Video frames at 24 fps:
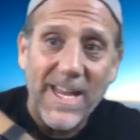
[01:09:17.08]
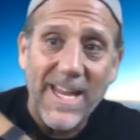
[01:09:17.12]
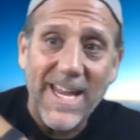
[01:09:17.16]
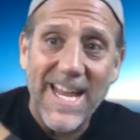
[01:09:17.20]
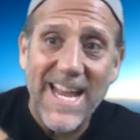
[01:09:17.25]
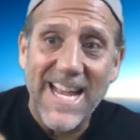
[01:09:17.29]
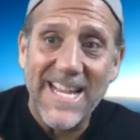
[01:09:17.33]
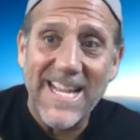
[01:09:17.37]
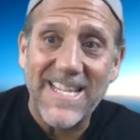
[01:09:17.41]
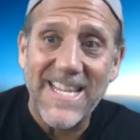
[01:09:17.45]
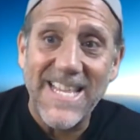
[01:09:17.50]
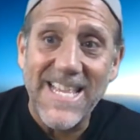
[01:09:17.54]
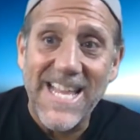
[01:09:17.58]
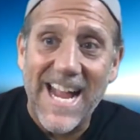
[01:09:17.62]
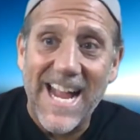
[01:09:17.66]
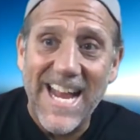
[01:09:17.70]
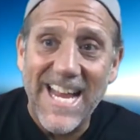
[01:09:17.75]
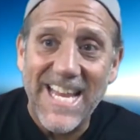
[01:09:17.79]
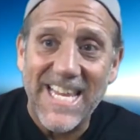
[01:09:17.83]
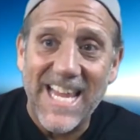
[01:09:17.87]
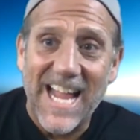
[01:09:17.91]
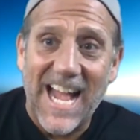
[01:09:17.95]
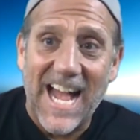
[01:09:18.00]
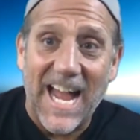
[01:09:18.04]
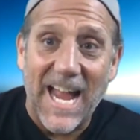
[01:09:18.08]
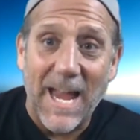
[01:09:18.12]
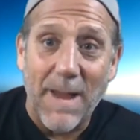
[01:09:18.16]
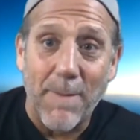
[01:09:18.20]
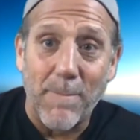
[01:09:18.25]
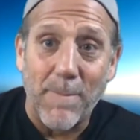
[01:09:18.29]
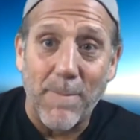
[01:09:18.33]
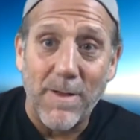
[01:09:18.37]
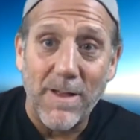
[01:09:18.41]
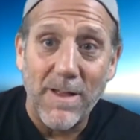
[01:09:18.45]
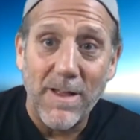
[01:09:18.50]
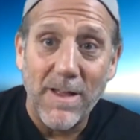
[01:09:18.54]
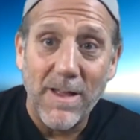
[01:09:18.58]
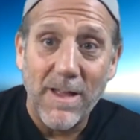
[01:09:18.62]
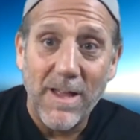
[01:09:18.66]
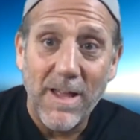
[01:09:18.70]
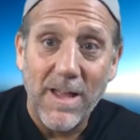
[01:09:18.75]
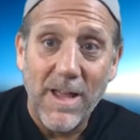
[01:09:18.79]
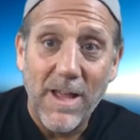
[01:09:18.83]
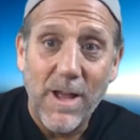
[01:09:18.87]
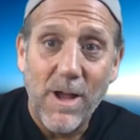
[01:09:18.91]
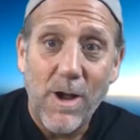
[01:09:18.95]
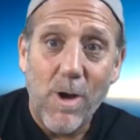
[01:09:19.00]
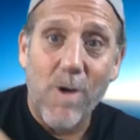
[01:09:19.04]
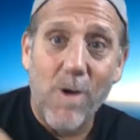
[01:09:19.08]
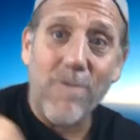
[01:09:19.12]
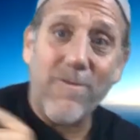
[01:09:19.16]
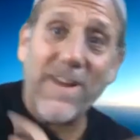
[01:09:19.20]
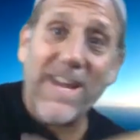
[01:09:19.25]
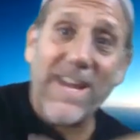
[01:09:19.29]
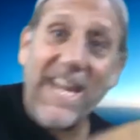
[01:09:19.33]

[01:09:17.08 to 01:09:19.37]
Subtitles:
it's nighttime. Over